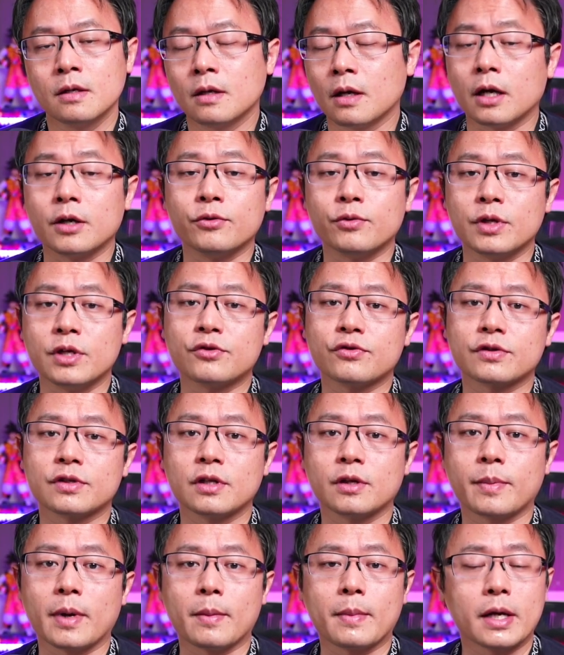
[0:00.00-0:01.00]
Are you
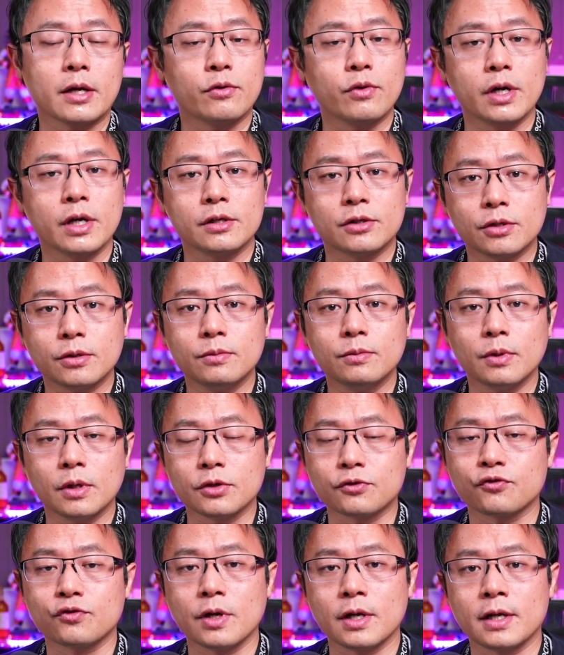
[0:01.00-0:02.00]
interested about migrating to
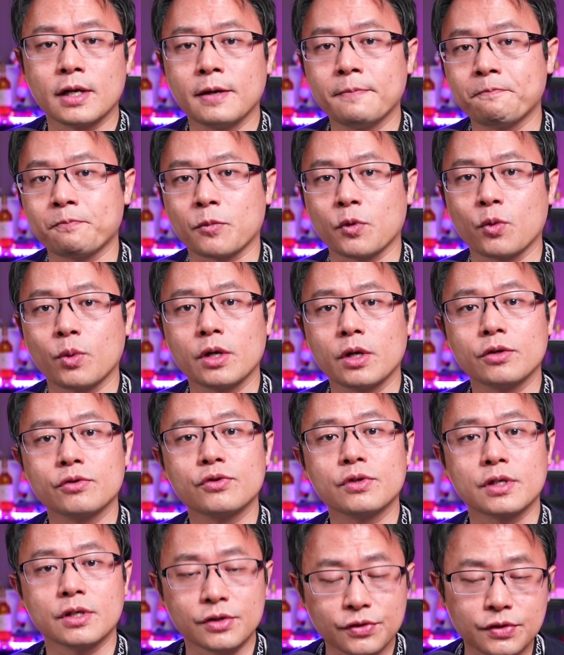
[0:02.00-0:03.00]
Australia? Why don't
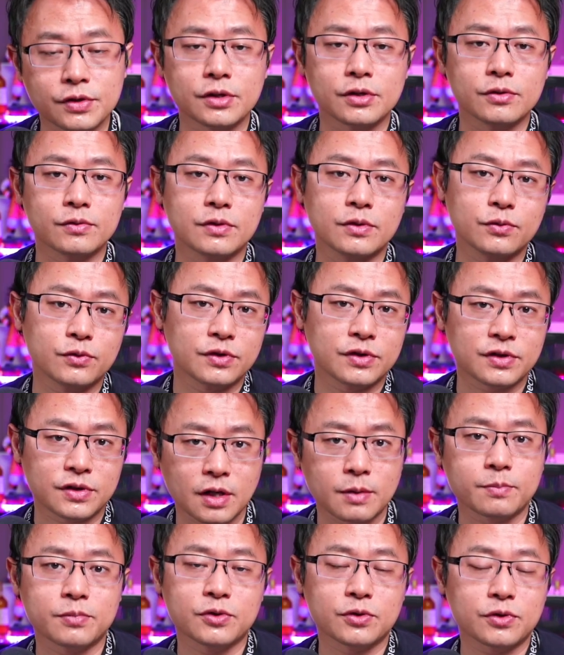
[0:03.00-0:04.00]
you consider to
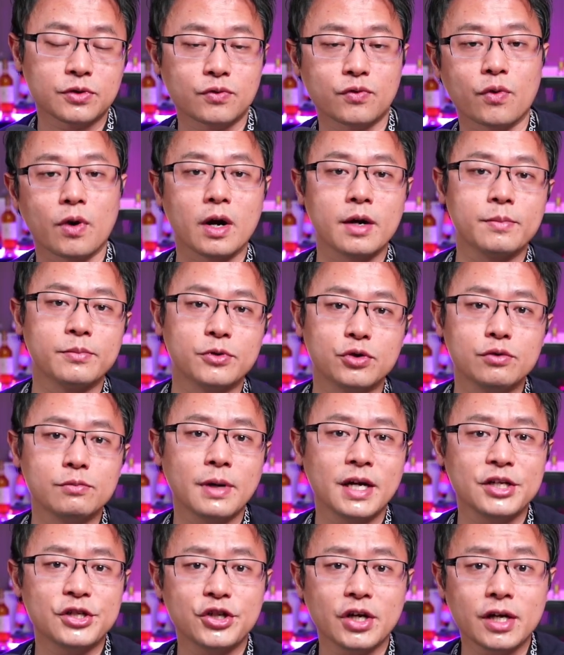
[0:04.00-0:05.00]
subscribe to
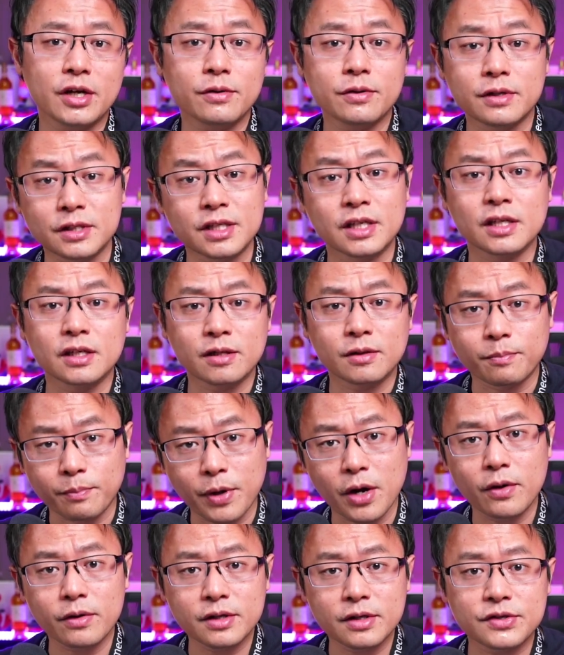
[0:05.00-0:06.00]
my channel and turn on the
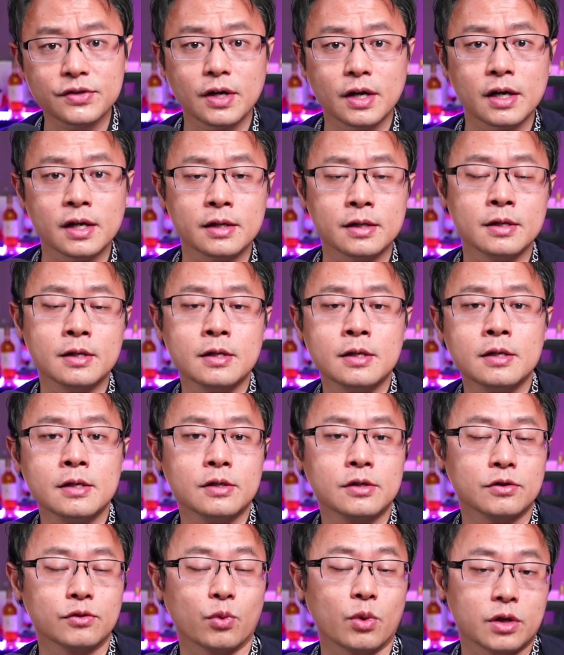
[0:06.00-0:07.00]
bell side
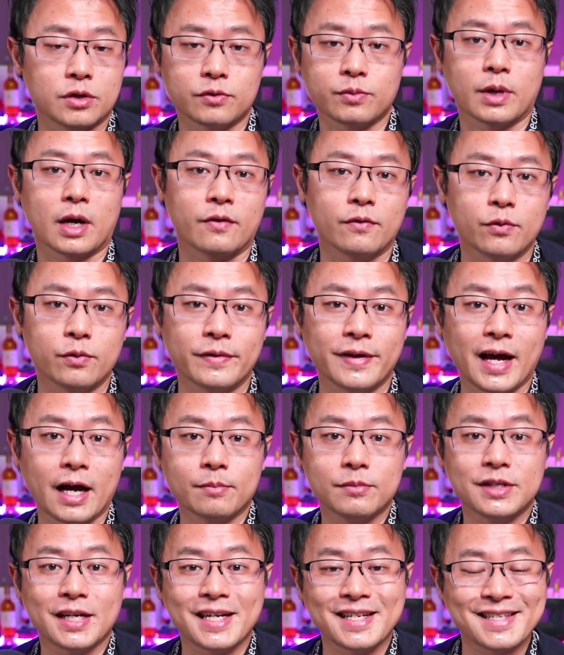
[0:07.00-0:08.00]
so once we have all the
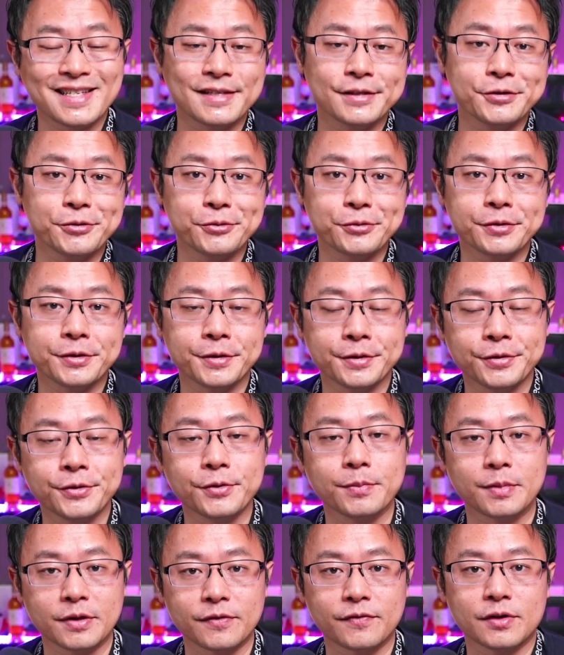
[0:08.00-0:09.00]
updates and news,
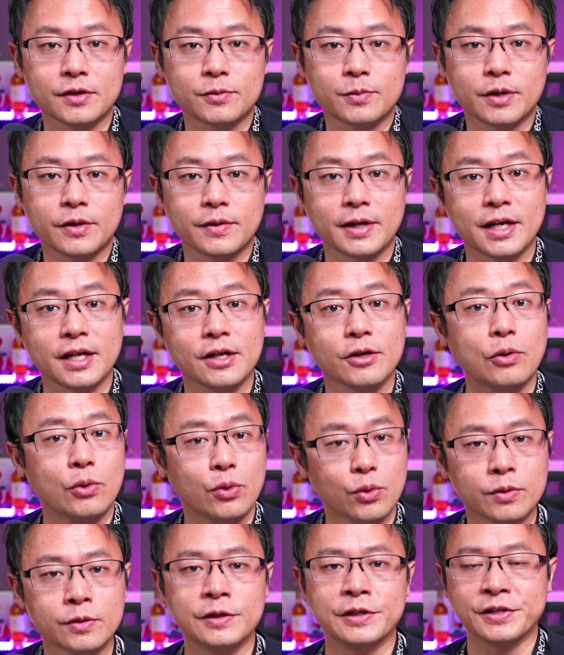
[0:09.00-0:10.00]
you'll be the first one getting
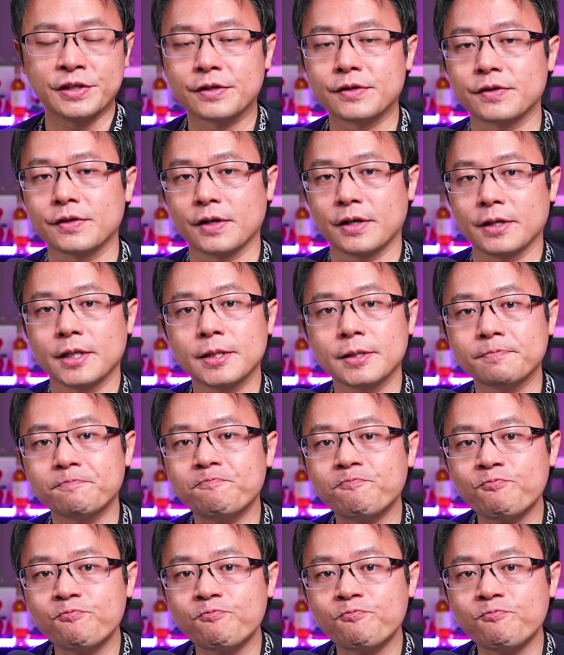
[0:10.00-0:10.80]
all the insight.